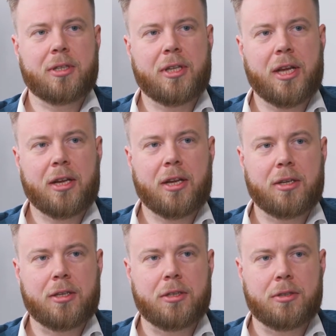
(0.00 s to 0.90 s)

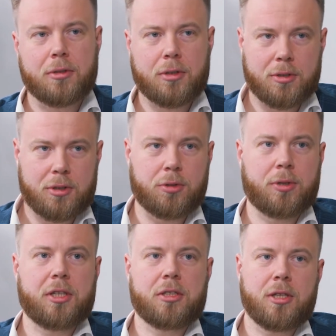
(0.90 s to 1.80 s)
taken into
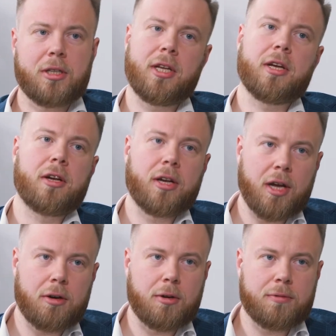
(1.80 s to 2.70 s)
consideration and taken
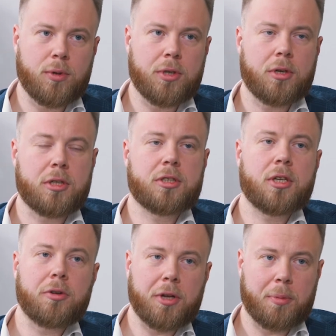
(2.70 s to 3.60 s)
care of when you are starting